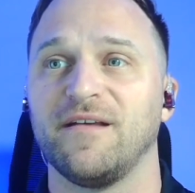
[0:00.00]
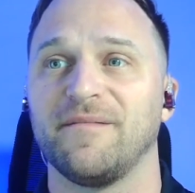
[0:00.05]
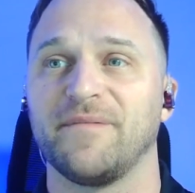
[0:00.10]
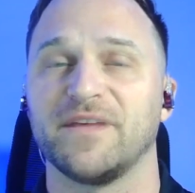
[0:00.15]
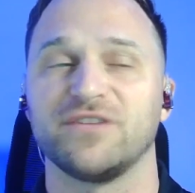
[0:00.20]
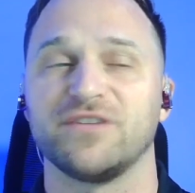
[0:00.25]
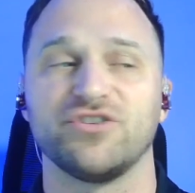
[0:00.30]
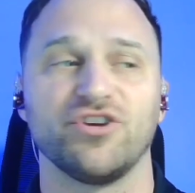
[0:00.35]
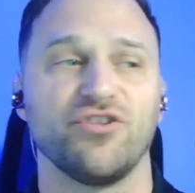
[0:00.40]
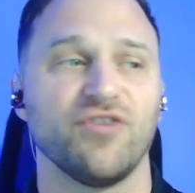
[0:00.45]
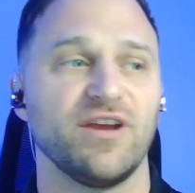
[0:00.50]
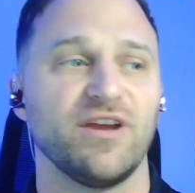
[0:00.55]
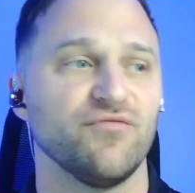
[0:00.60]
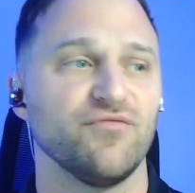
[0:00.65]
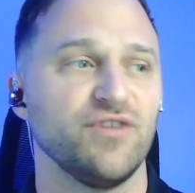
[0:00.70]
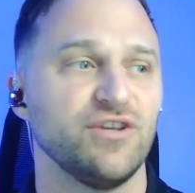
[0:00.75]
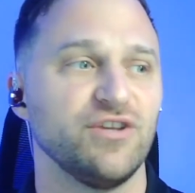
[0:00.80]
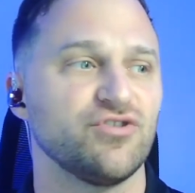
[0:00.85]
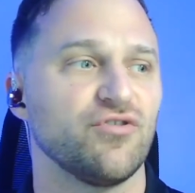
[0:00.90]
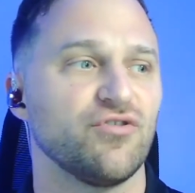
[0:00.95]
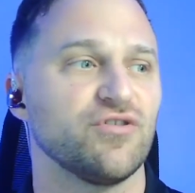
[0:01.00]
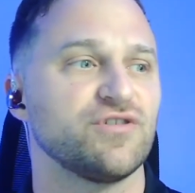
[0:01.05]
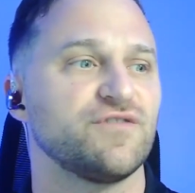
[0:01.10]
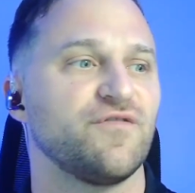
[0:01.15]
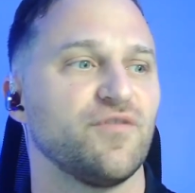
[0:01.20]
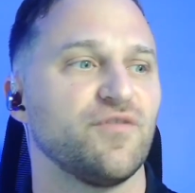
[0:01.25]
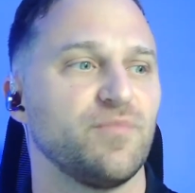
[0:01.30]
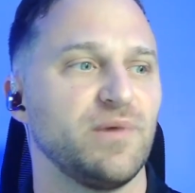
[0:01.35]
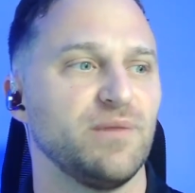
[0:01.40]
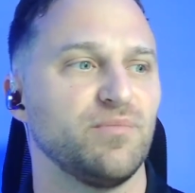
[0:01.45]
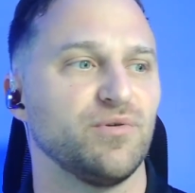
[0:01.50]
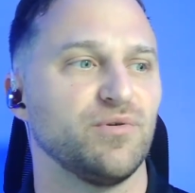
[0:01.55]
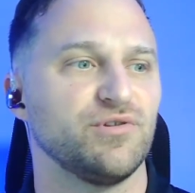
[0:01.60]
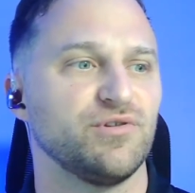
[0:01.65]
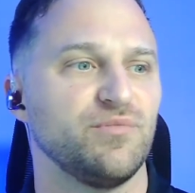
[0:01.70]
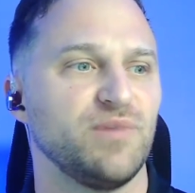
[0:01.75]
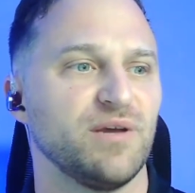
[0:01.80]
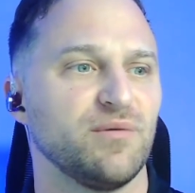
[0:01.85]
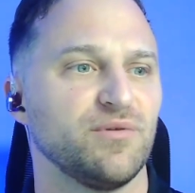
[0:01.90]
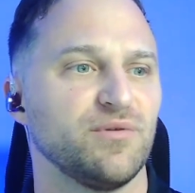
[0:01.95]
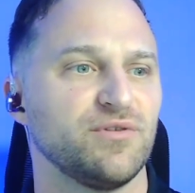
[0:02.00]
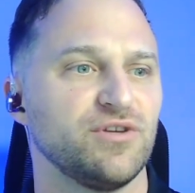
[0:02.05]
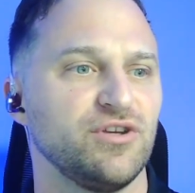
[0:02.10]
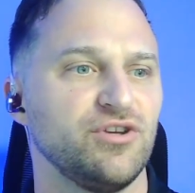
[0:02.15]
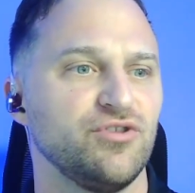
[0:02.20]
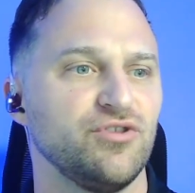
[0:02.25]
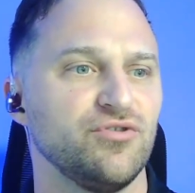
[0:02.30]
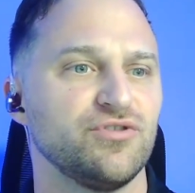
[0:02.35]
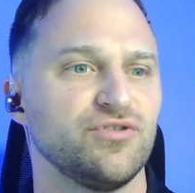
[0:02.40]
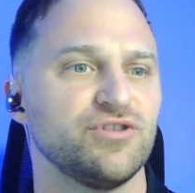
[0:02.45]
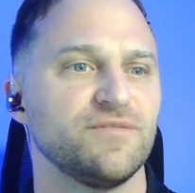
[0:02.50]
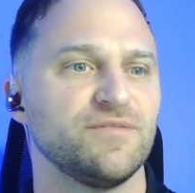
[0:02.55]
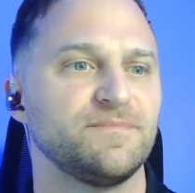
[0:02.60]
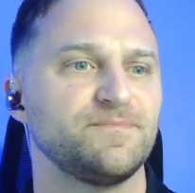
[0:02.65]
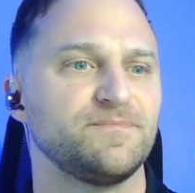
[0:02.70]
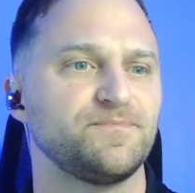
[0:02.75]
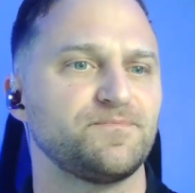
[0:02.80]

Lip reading: That's a great resource for people to be able to use.